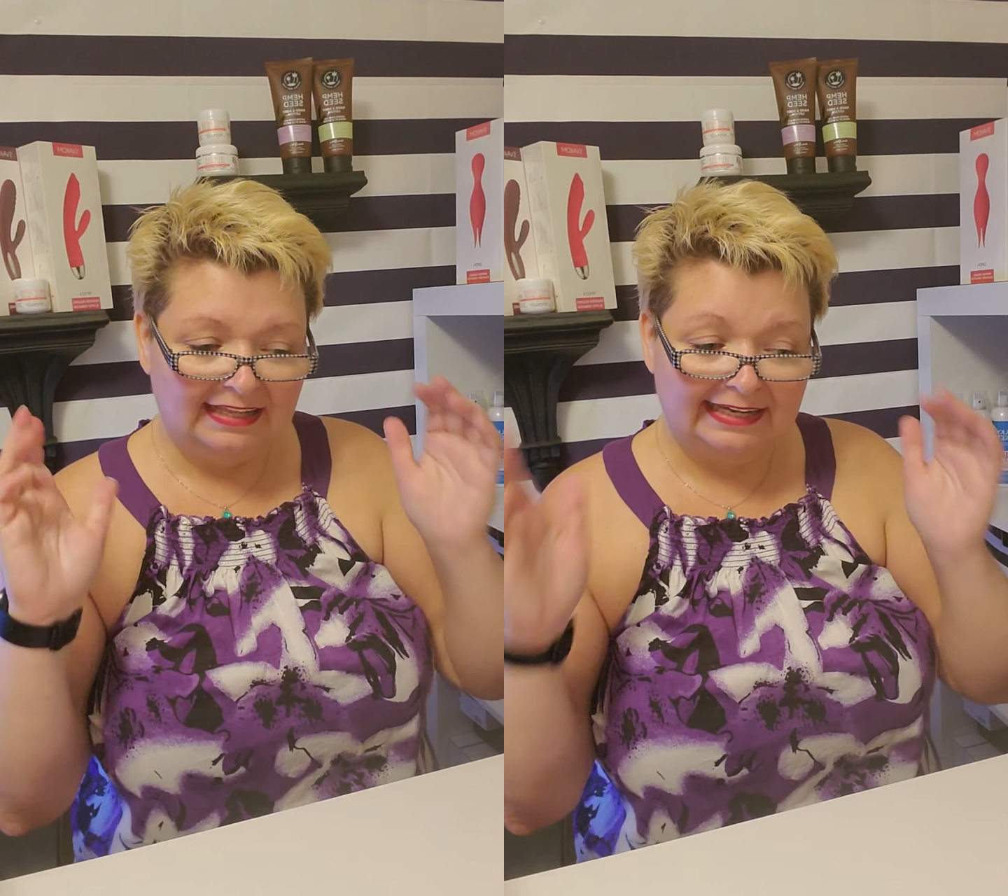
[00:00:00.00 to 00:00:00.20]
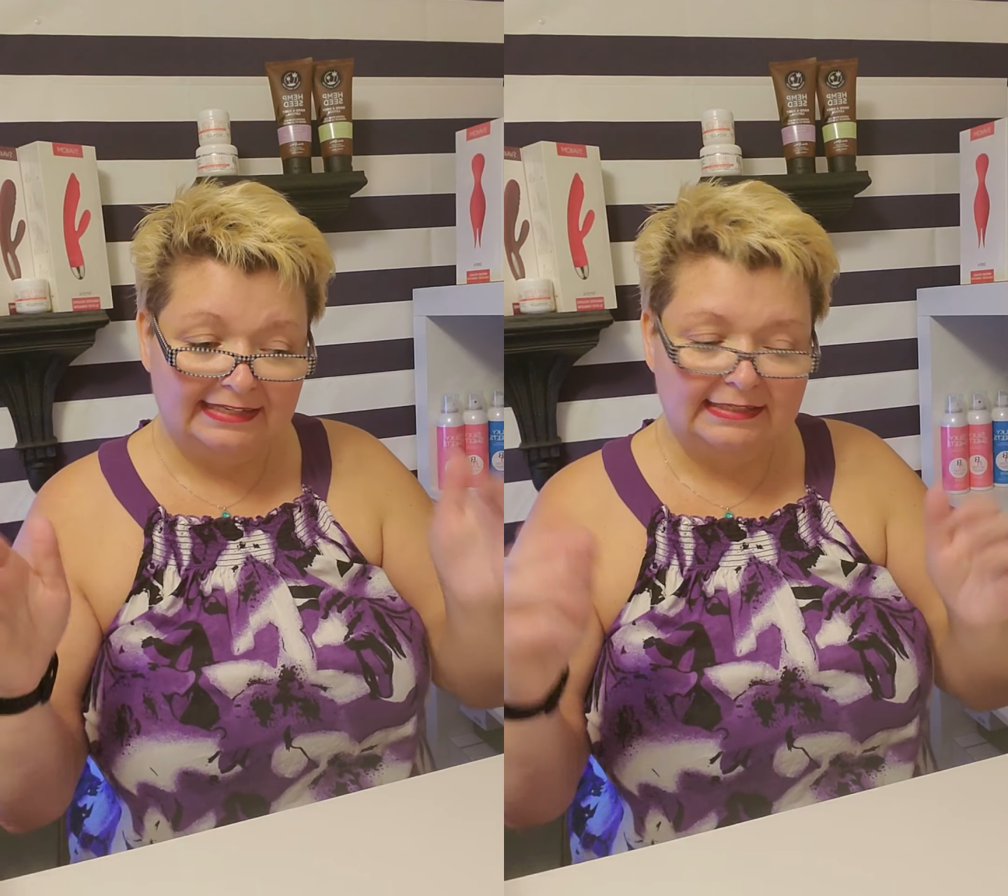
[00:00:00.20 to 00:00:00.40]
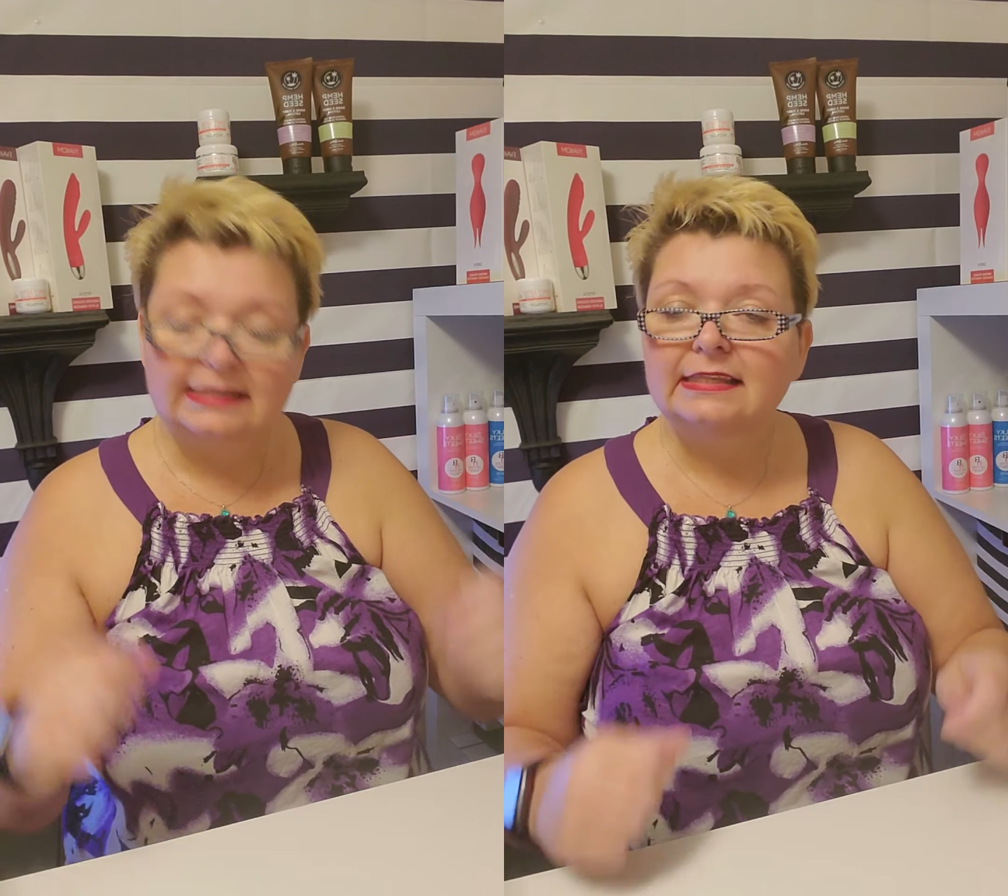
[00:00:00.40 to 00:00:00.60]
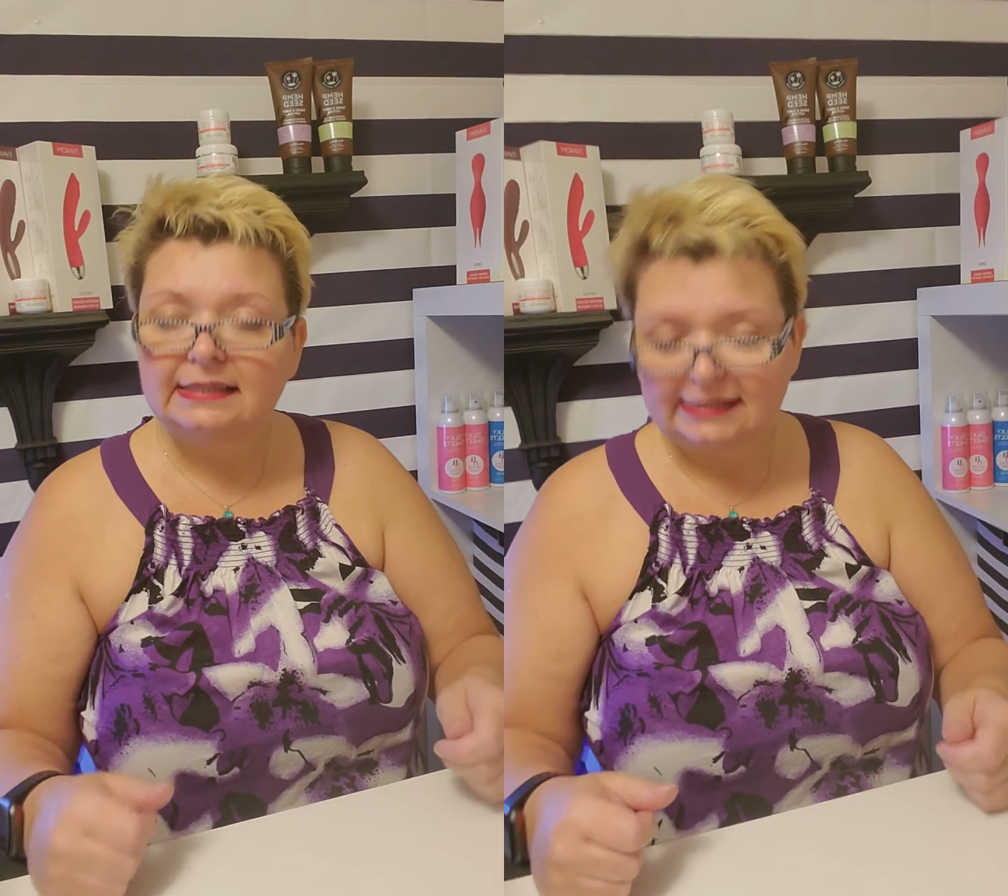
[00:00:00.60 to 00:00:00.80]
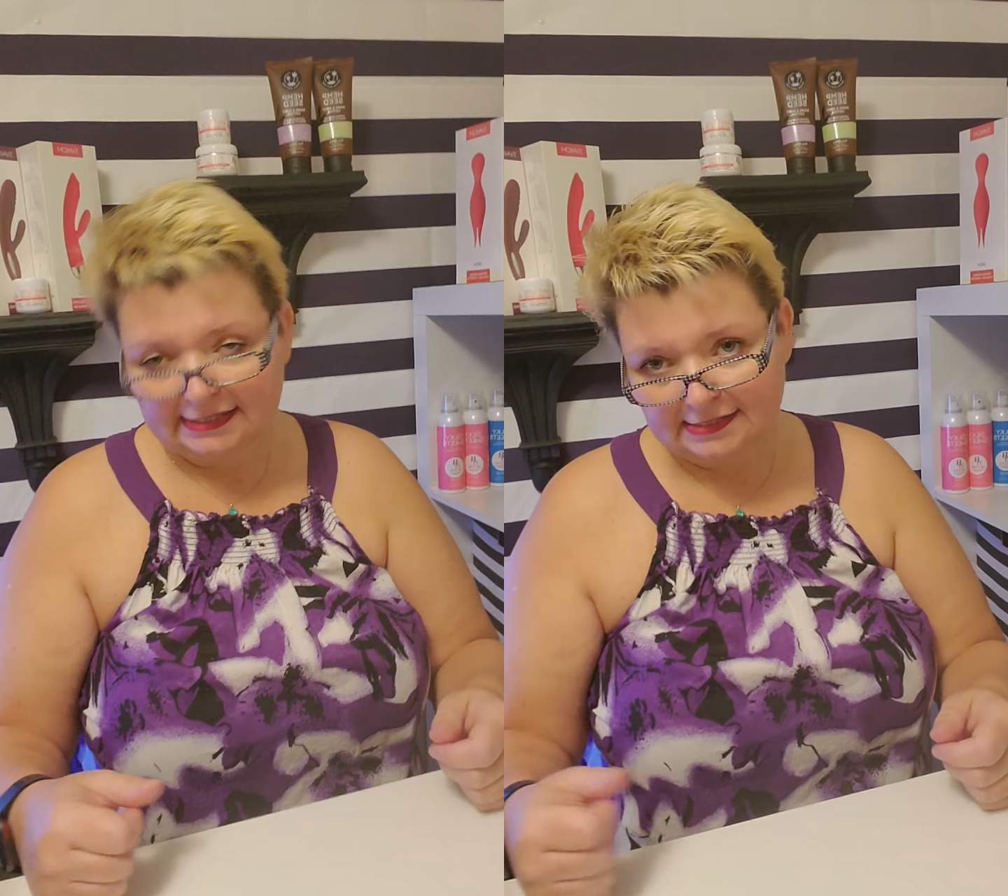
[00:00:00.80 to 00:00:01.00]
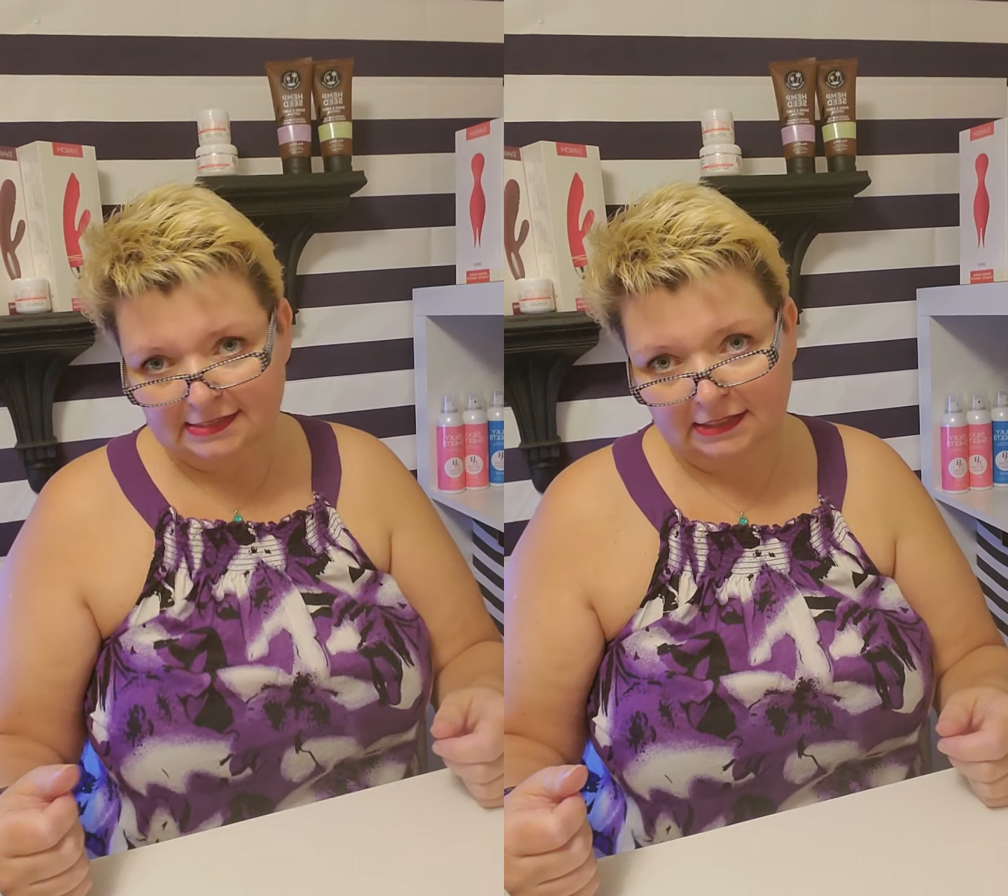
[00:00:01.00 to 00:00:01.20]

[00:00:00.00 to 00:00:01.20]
like this